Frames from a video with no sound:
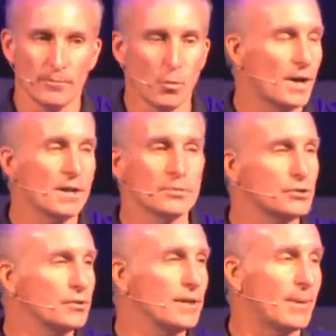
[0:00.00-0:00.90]
way
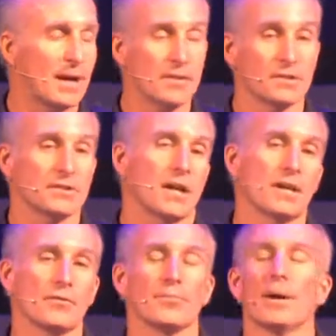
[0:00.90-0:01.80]
upstream out of the sight
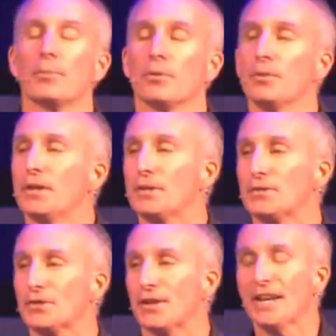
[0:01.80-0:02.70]
of the
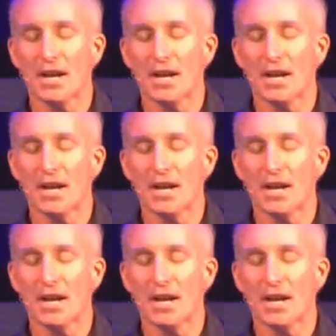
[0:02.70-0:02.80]
Babylonians, and